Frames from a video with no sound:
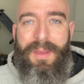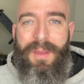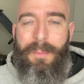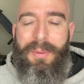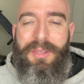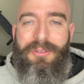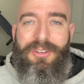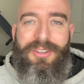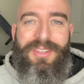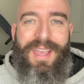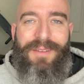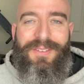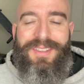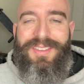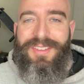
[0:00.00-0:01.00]
but you just
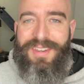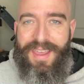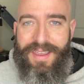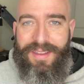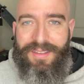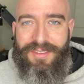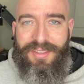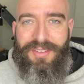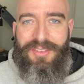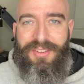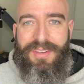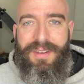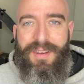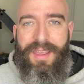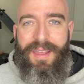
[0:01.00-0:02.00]
have to stay
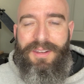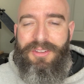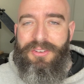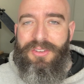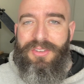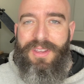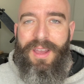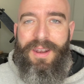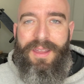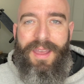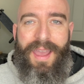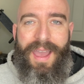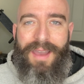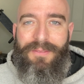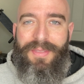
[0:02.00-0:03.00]
consistent, and you just got to
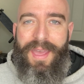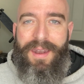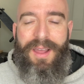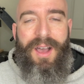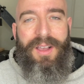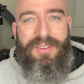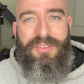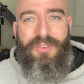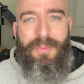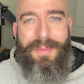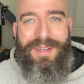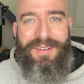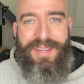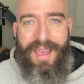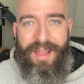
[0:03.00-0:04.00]
have that hustle
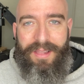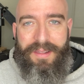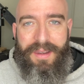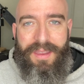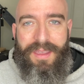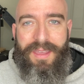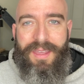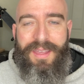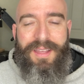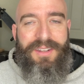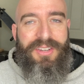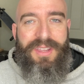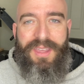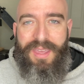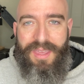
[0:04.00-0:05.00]
mentality
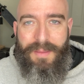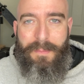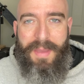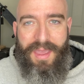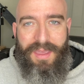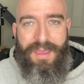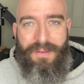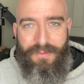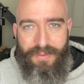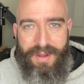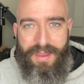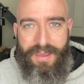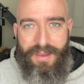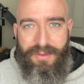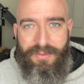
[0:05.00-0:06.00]
to keep making
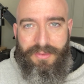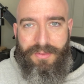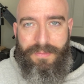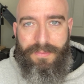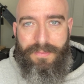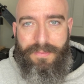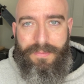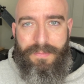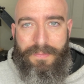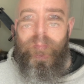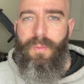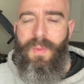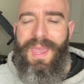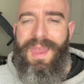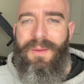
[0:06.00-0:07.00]
videos.
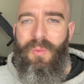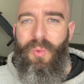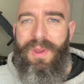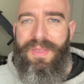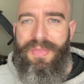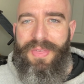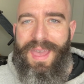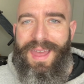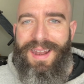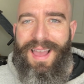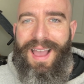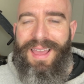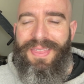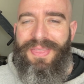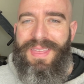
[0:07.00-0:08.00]
And with that,
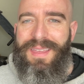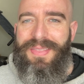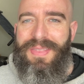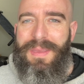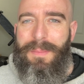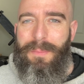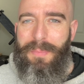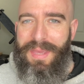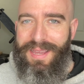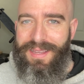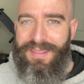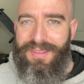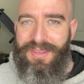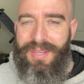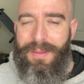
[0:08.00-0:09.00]
I think the
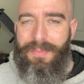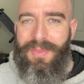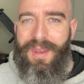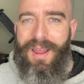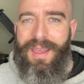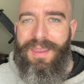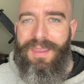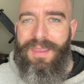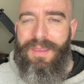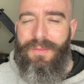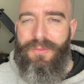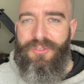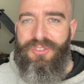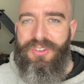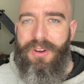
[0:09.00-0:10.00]
biggest tip that I can give
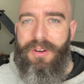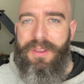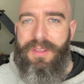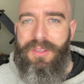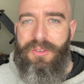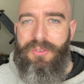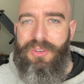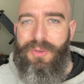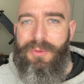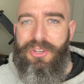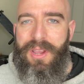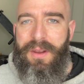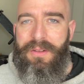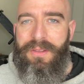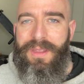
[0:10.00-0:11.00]
for starting a YouTube
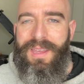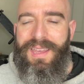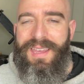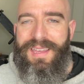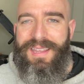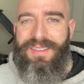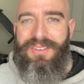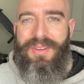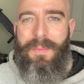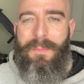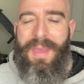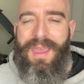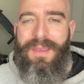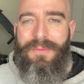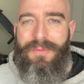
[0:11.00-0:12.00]
channel is to
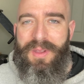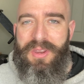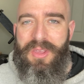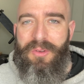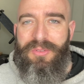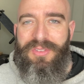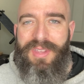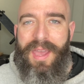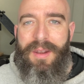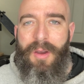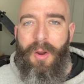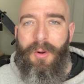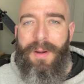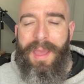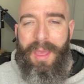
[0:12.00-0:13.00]
make videos that
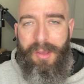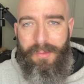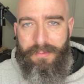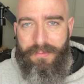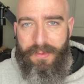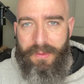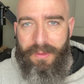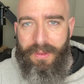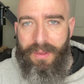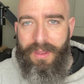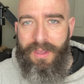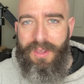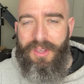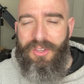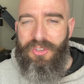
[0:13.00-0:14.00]
are helpful.
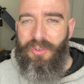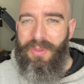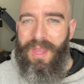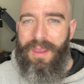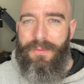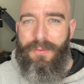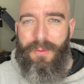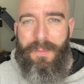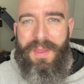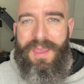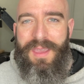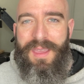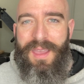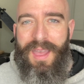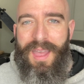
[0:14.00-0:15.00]
So like for
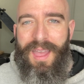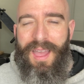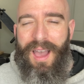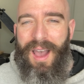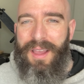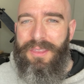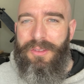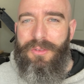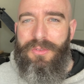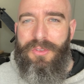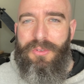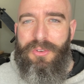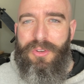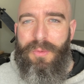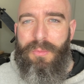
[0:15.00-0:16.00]
me, I use
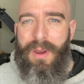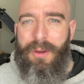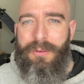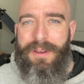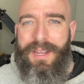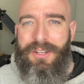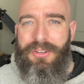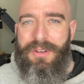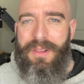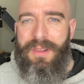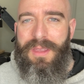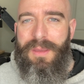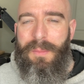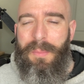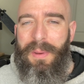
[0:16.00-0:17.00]
YouTube
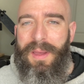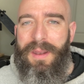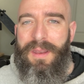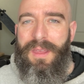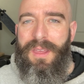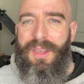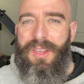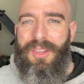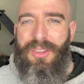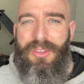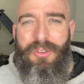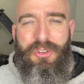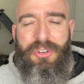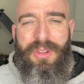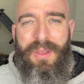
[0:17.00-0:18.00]
recreationally, but
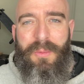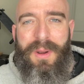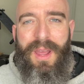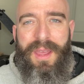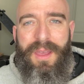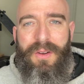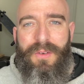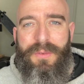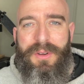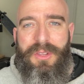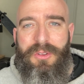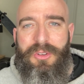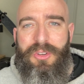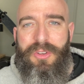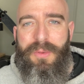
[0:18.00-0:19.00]
usually when I head over to
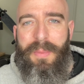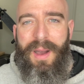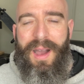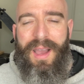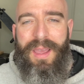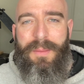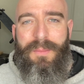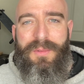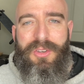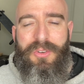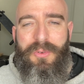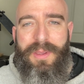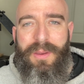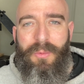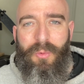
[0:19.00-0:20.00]
YouTube, I'm
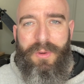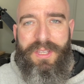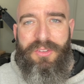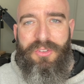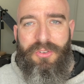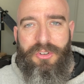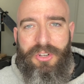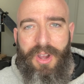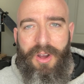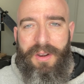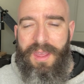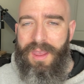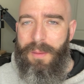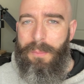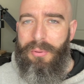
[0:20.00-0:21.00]
doing research on
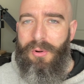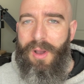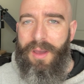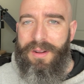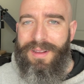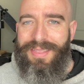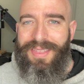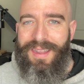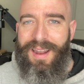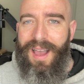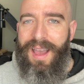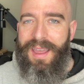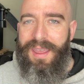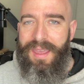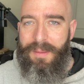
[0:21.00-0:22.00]
a product that
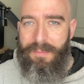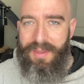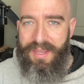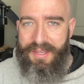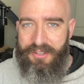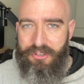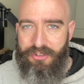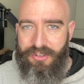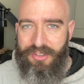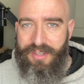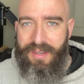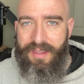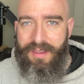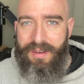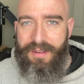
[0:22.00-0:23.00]
I am
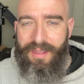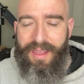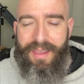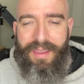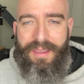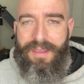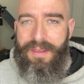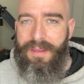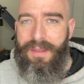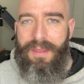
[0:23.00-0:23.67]
interested in, like